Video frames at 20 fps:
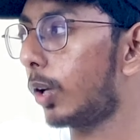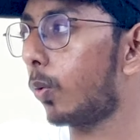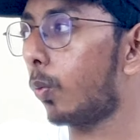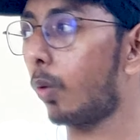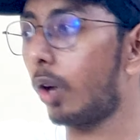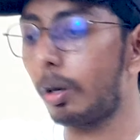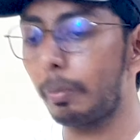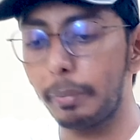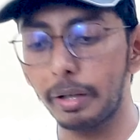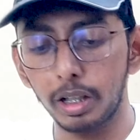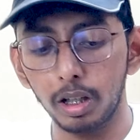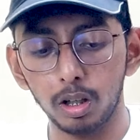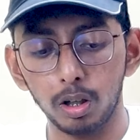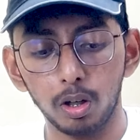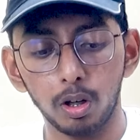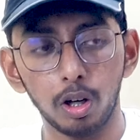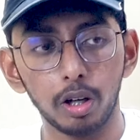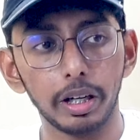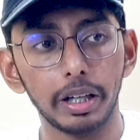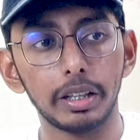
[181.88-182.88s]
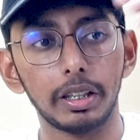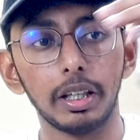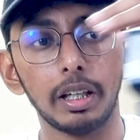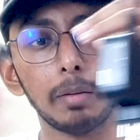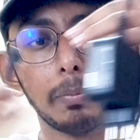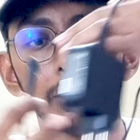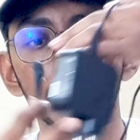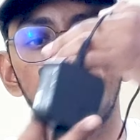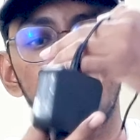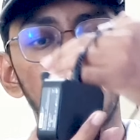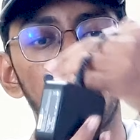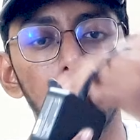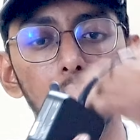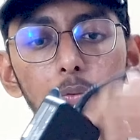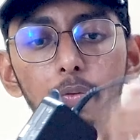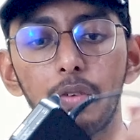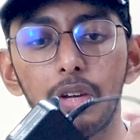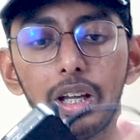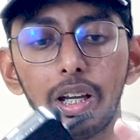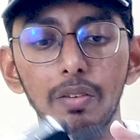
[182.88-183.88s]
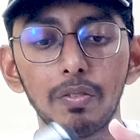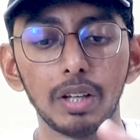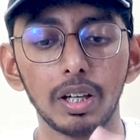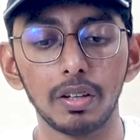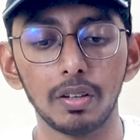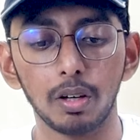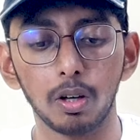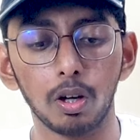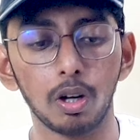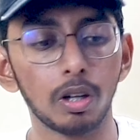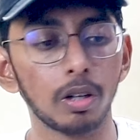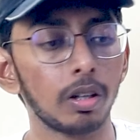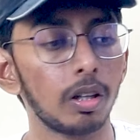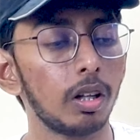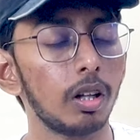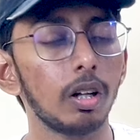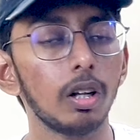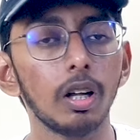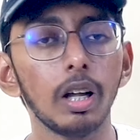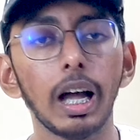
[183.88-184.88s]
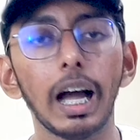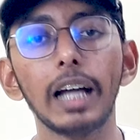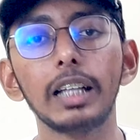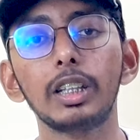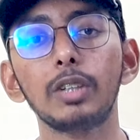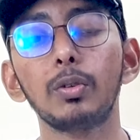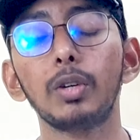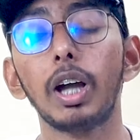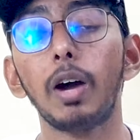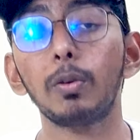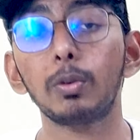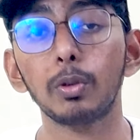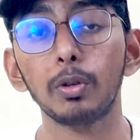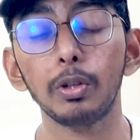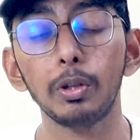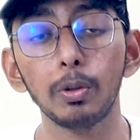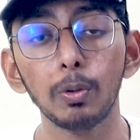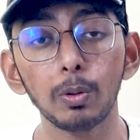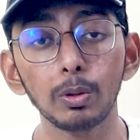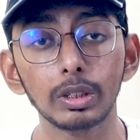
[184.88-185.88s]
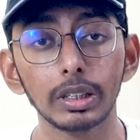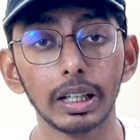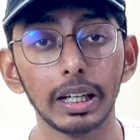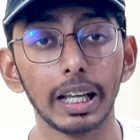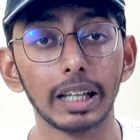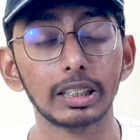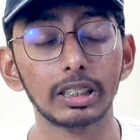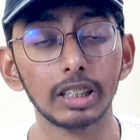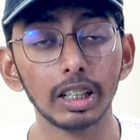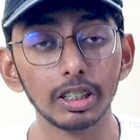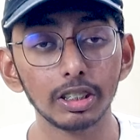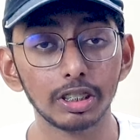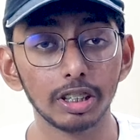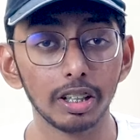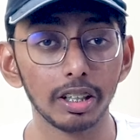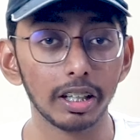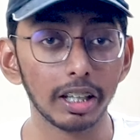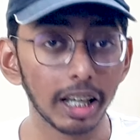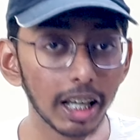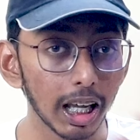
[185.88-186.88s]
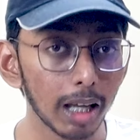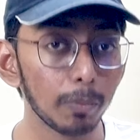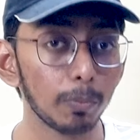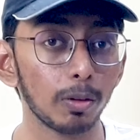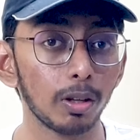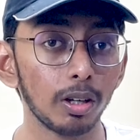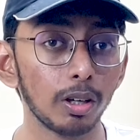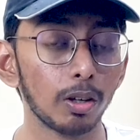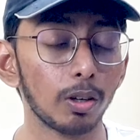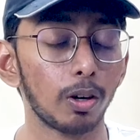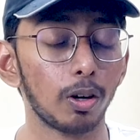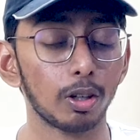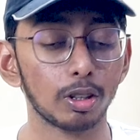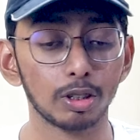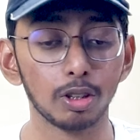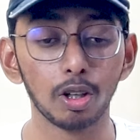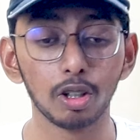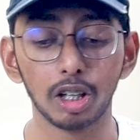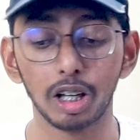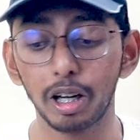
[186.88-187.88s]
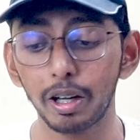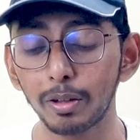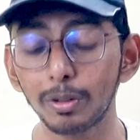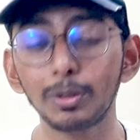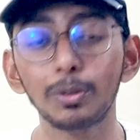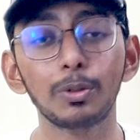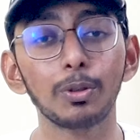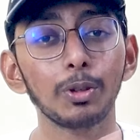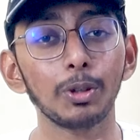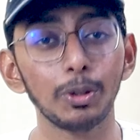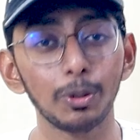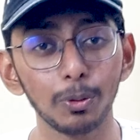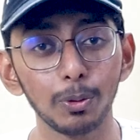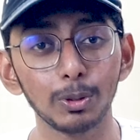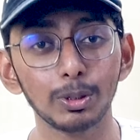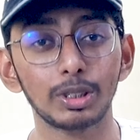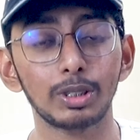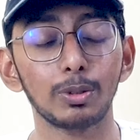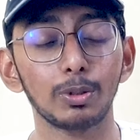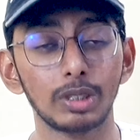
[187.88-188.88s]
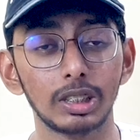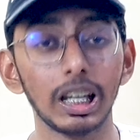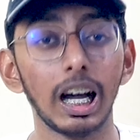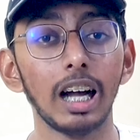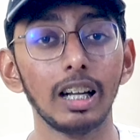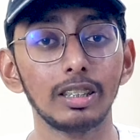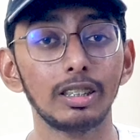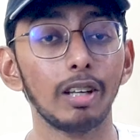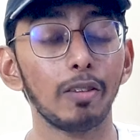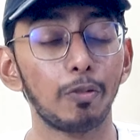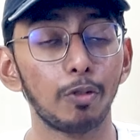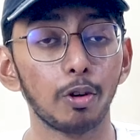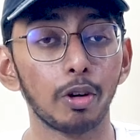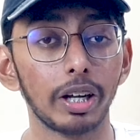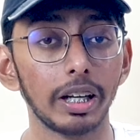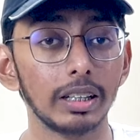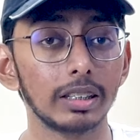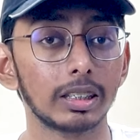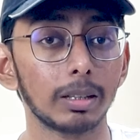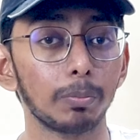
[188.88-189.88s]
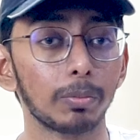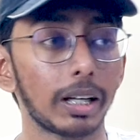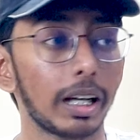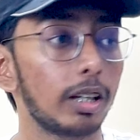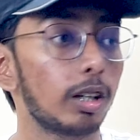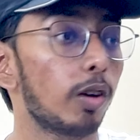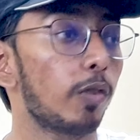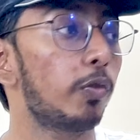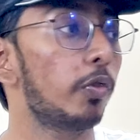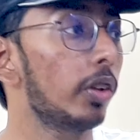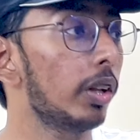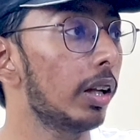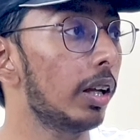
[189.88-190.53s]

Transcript: 1 meter long. I think it's not very long. I think we have to use an extension cable or socket to charge if you are in some kind of